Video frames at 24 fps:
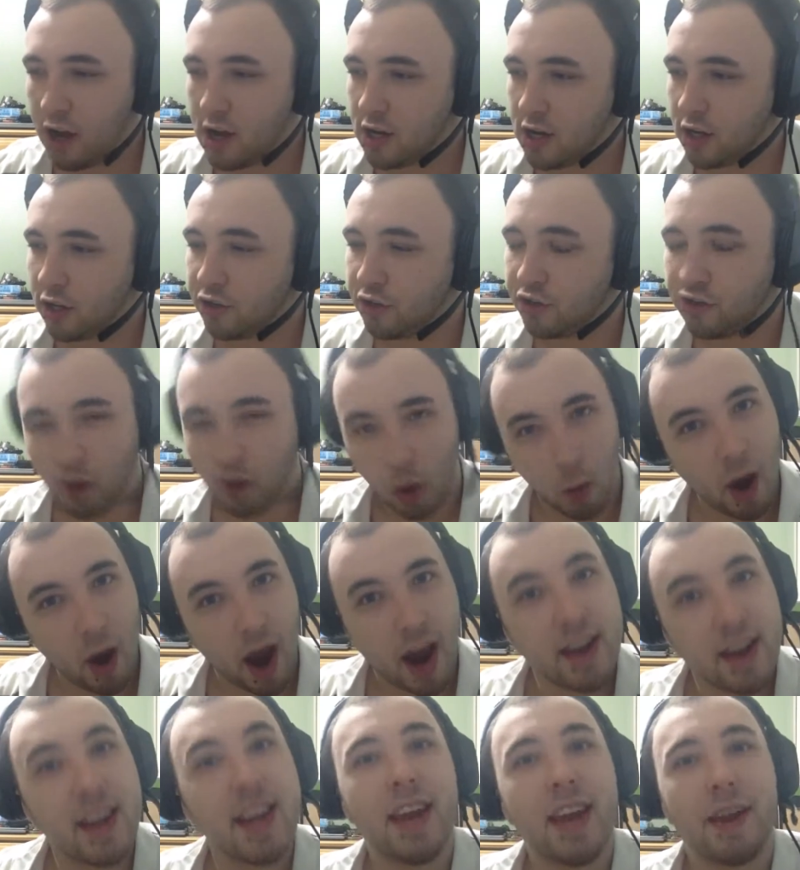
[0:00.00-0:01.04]
So I
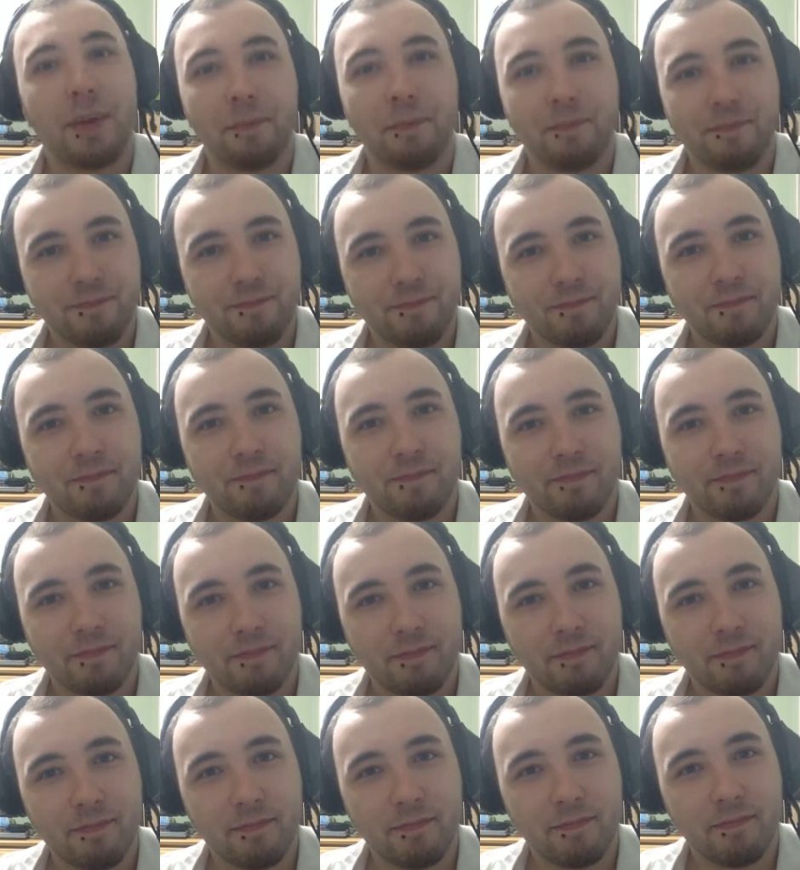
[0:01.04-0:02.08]
did.
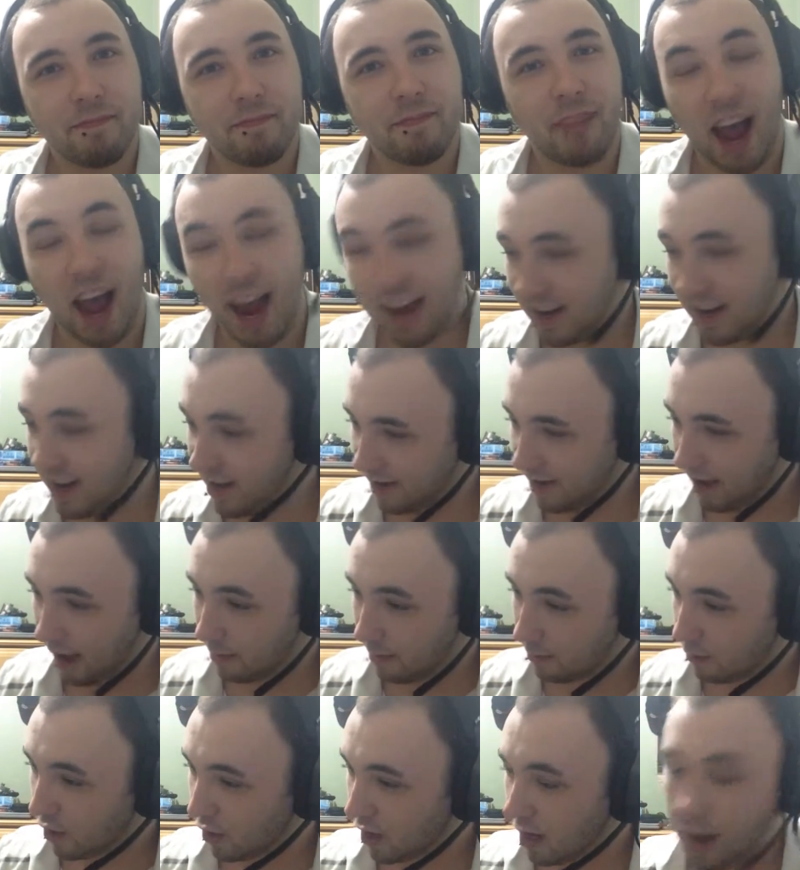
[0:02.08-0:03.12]
I'm
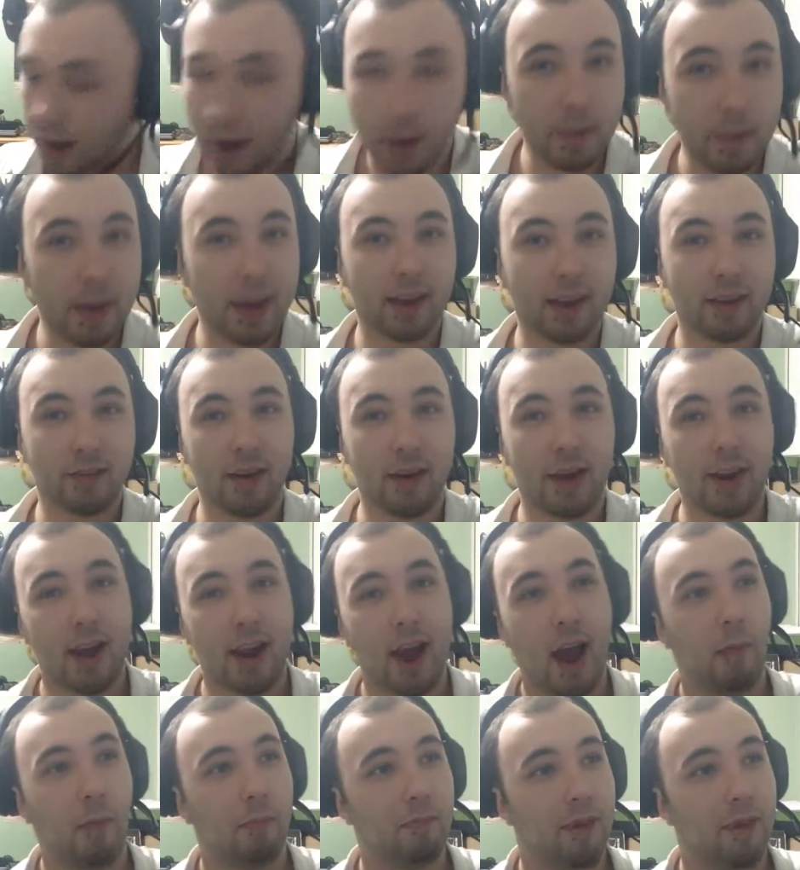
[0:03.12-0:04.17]
gonna admit right
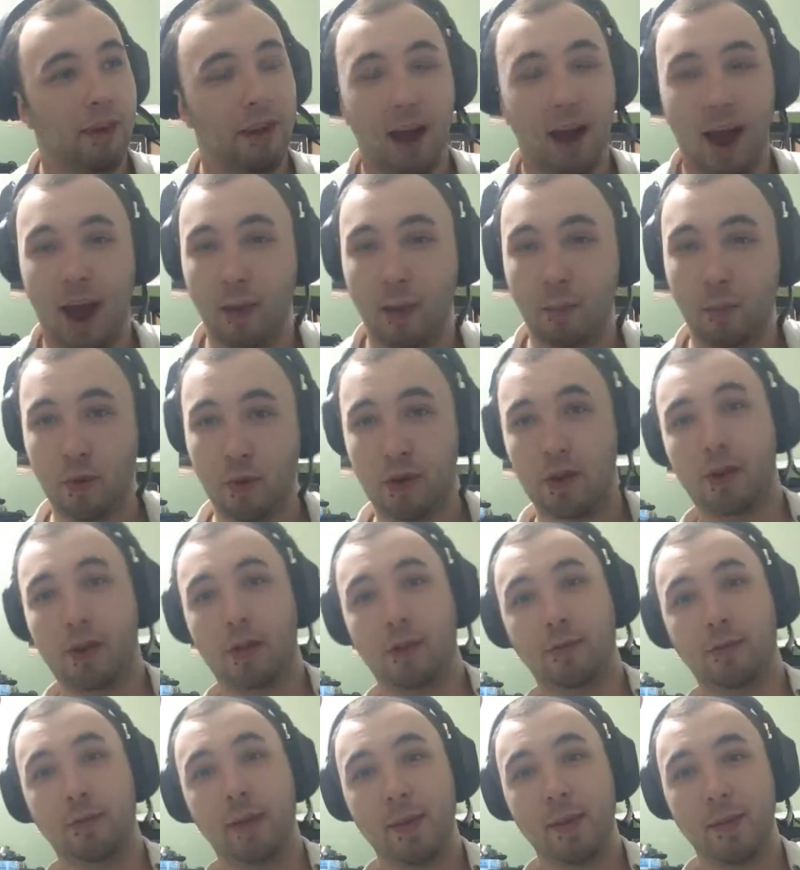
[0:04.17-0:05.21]
now that I'm one of
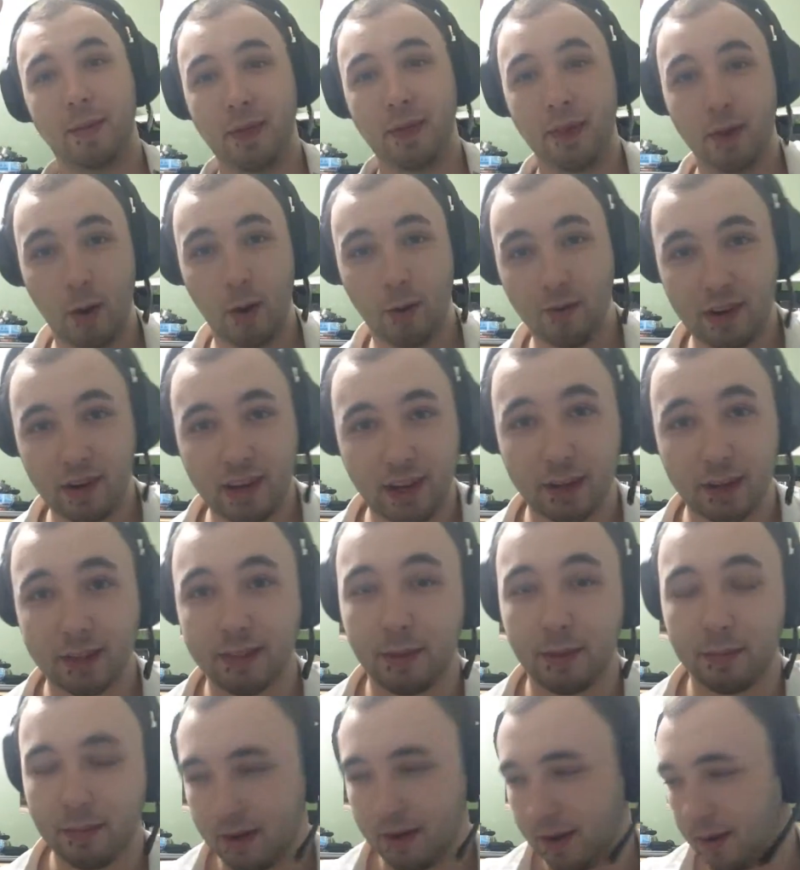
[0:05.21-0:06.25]
those people that overkilled
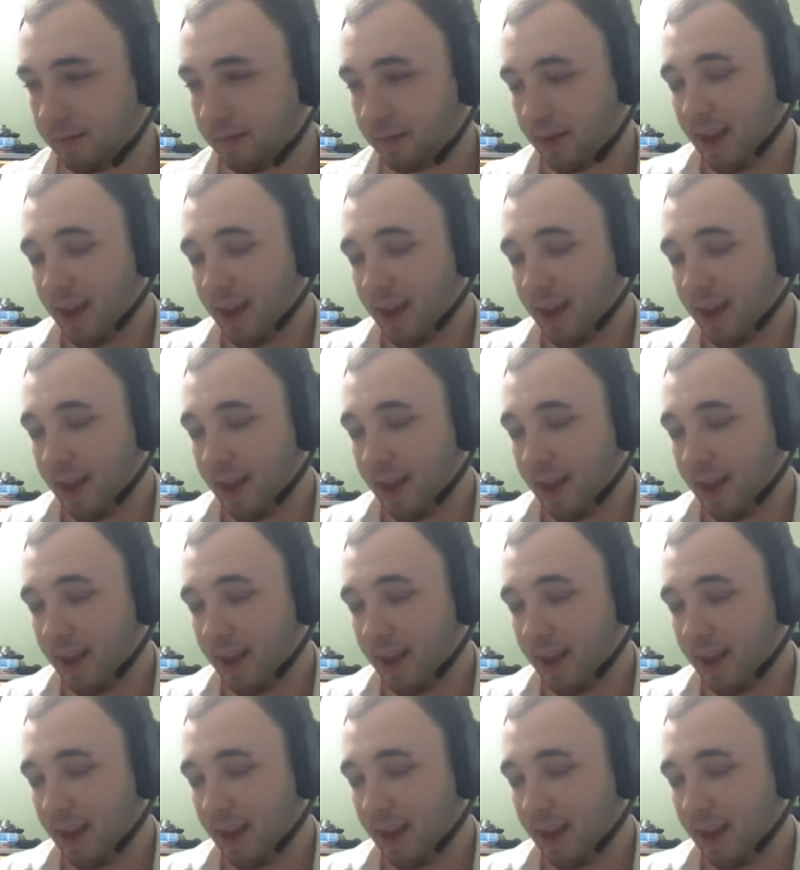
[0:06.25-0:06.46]
somebody.